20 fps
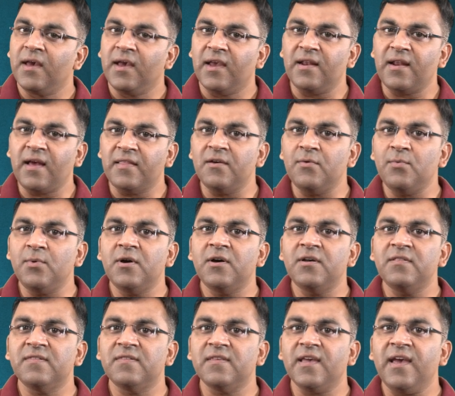In other
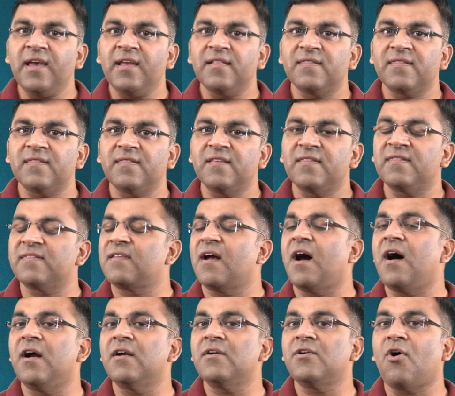words, it's the
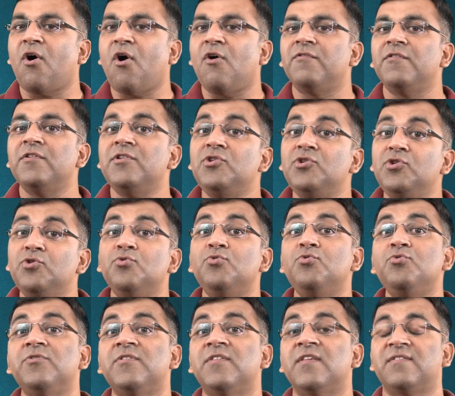start of a
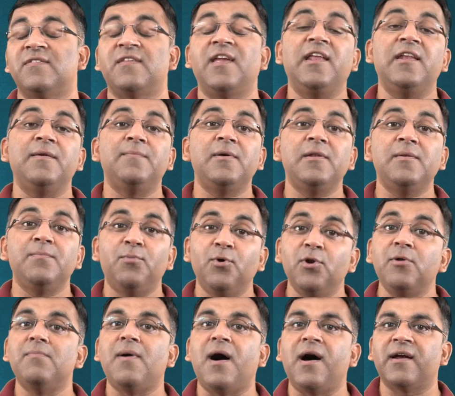new sustainable
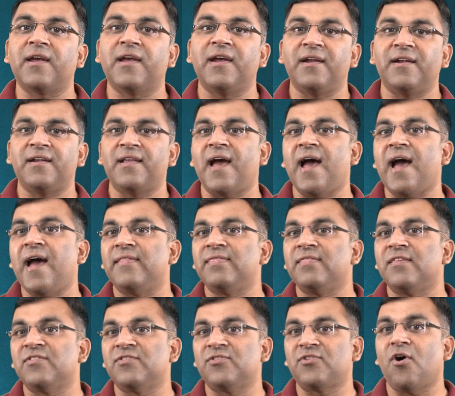bull market
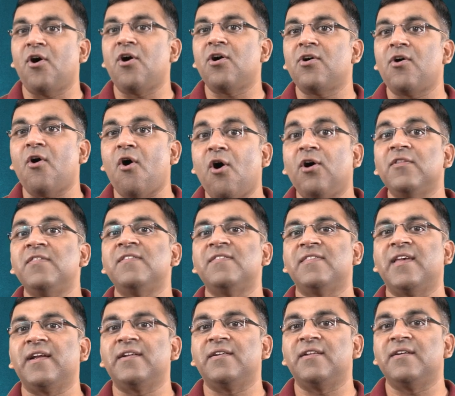and the stock or the
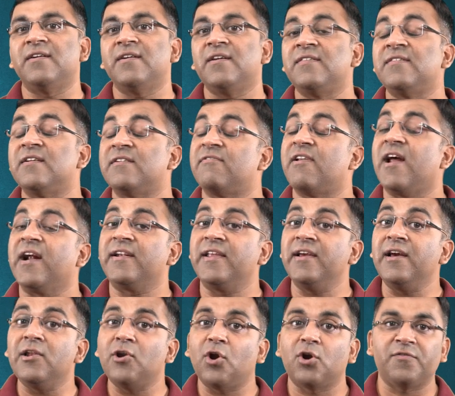sector is
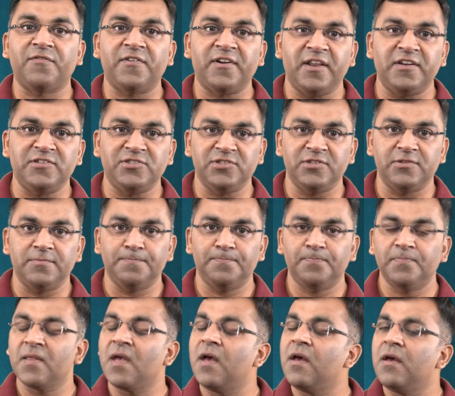attracting a lot of attention.
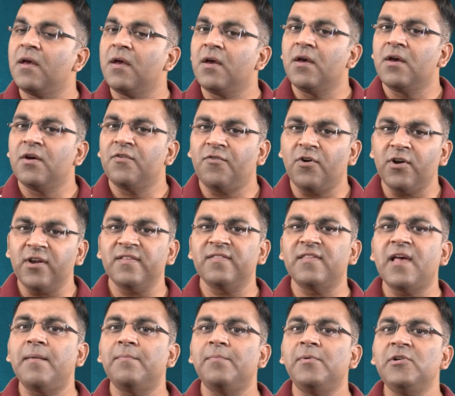For
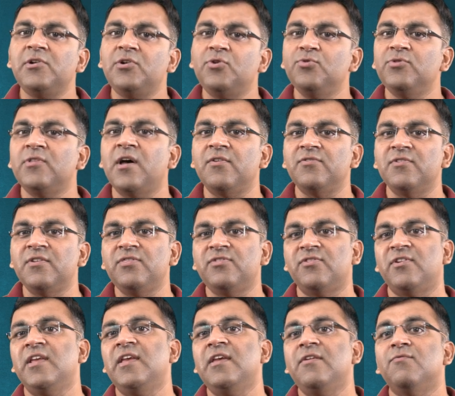example,
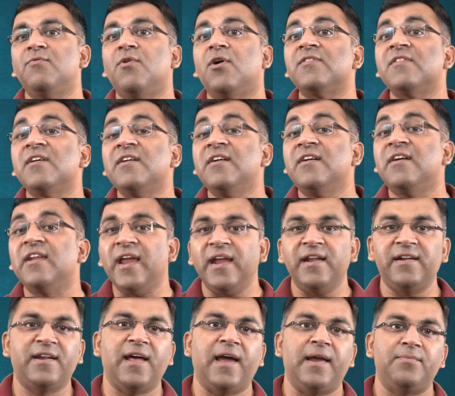2003 was a
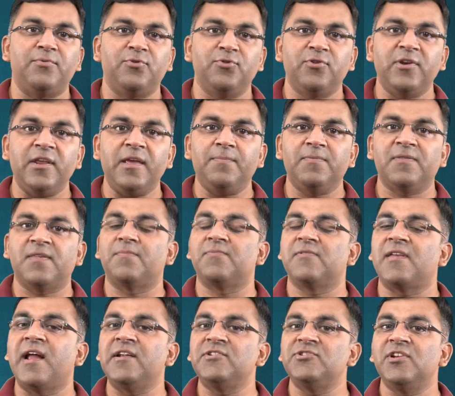great time to reap
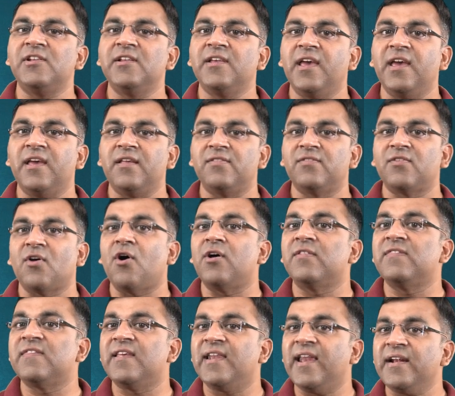substantial gains
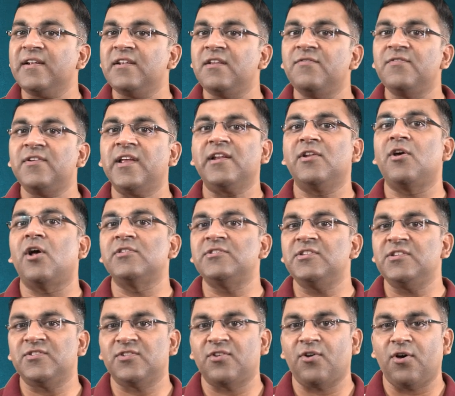on selective
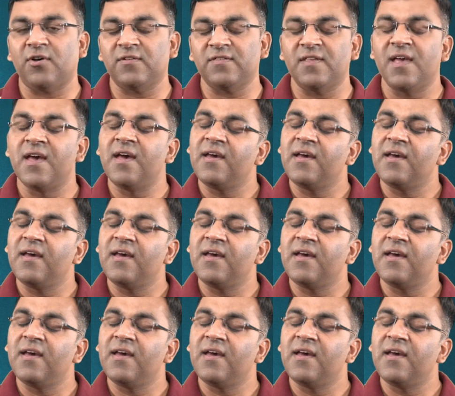technology stocks